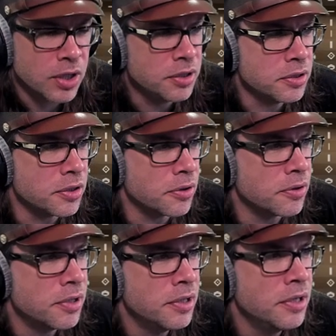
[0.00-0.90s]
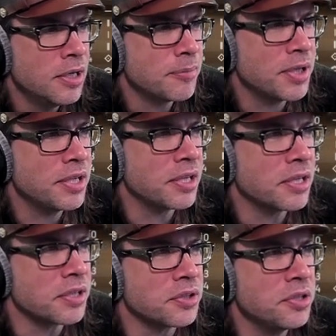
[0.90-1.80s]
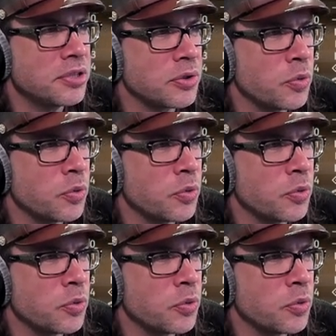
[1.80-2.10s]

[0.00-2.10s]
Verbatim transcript: Uh-oh. I'm getting a good,